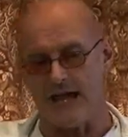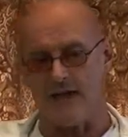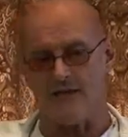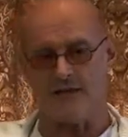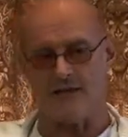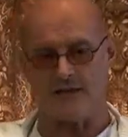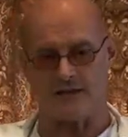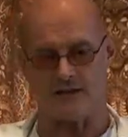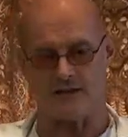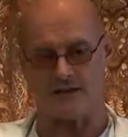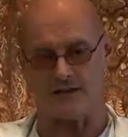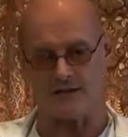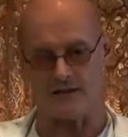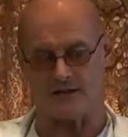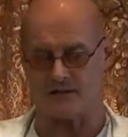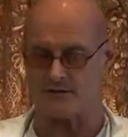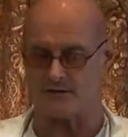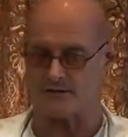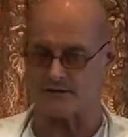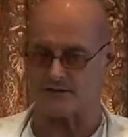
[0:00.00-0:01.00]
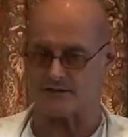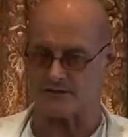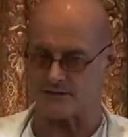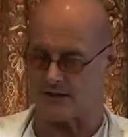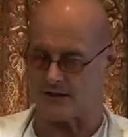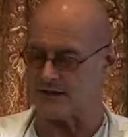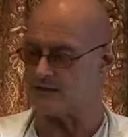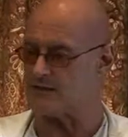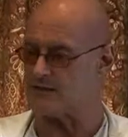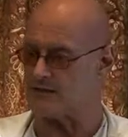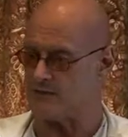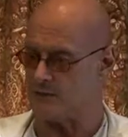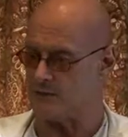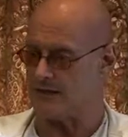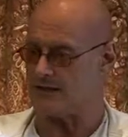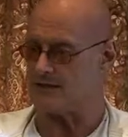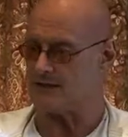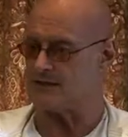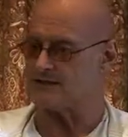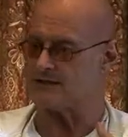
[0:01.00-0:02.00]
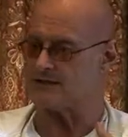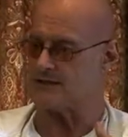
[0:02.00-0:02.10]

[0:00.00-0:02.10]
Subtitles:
The strength and the weakness,